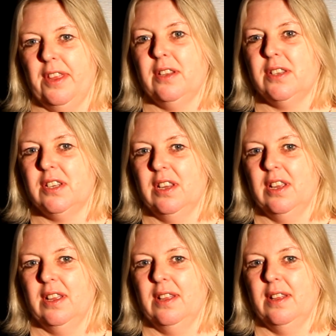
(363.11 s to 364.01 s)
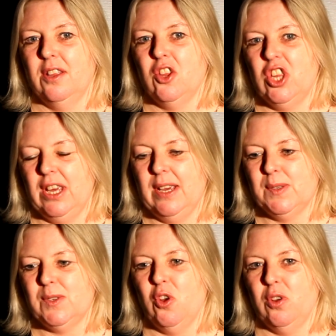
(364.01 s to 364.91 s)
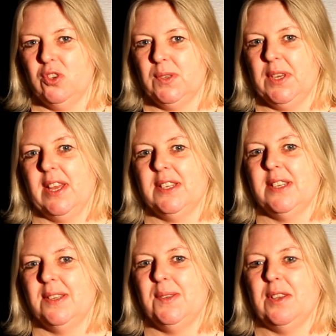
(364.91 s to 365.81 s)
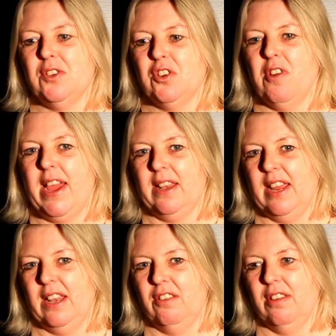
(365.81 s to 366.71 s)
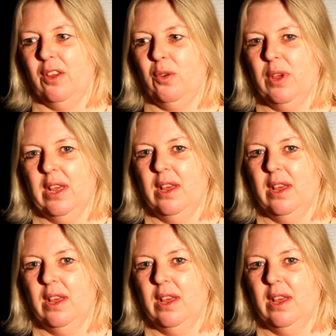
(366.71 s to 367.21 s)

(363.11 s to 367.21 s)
that she is not just going to disintegrate into